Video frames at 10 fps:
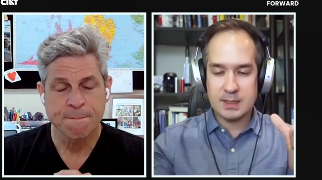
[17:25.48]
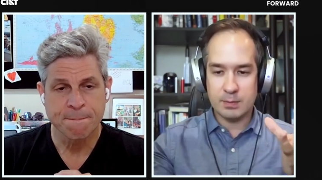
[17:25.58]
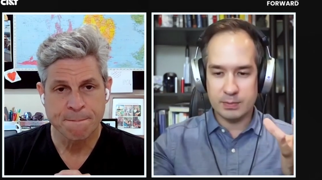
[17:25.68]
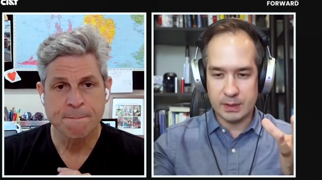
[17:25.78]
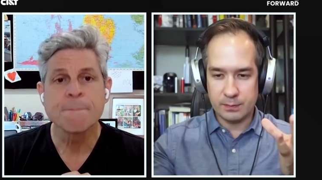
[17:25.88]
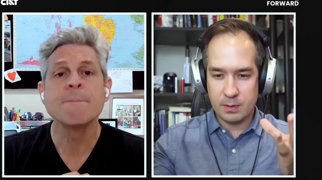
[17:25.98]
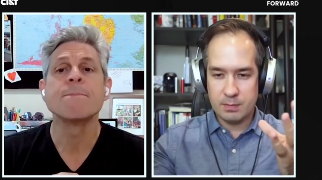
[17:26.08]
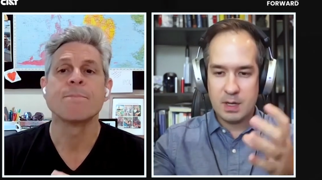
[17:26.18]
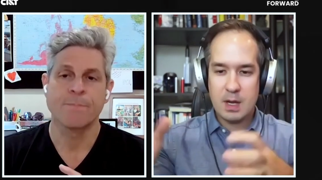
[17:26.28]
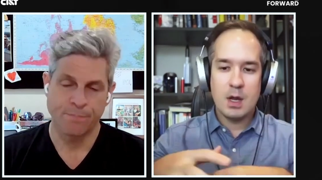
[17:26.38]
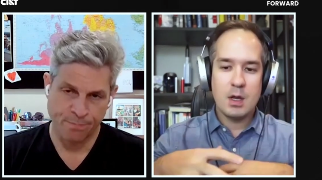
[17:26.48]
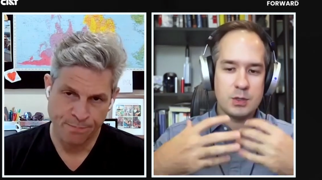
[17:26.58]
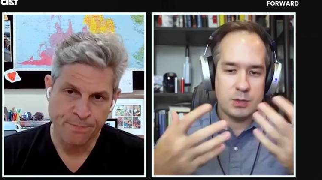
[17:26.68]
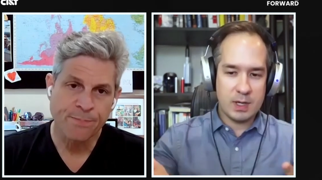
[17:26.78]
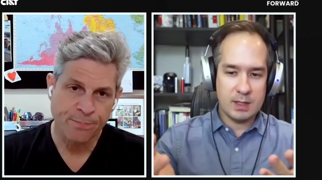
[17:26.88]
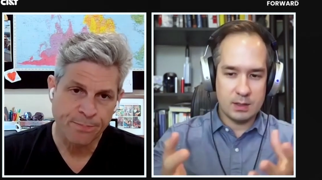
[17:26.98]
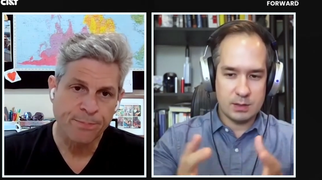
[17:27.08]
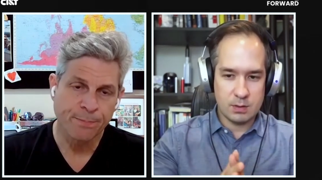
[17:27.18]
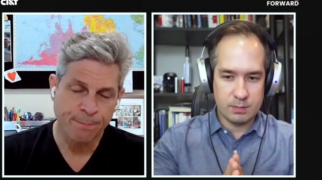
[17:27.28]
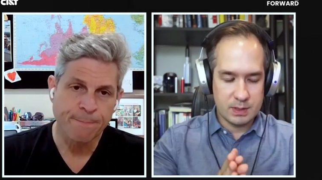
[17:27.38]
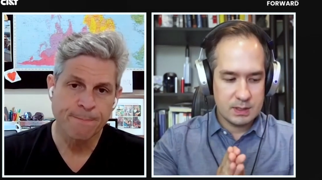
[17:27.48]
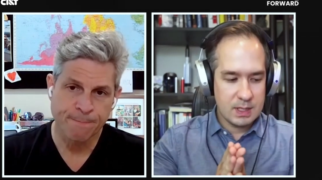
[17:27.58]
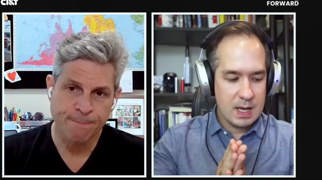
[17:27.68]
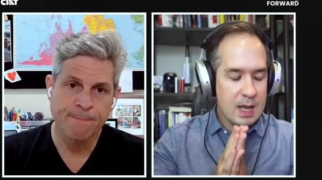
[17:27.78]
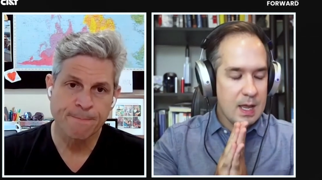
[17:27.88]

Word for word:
Speaker 1: existing platform to headless commerce.